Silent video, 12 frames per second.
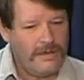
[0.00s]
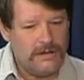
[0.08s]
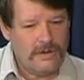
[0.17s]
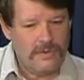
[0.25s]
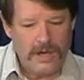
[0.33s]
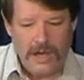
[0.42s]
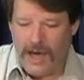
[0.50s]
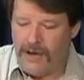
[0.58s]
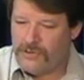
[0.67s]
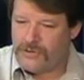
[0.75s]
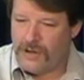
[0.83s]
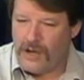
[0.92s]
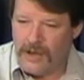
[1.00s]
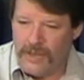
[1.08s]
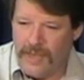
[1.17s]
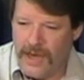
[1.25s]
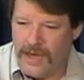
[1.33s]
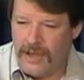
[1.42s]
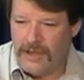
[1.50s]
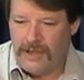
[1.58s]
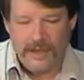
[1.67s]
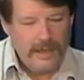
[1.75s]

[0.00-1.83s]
you know what, I was wrong on that,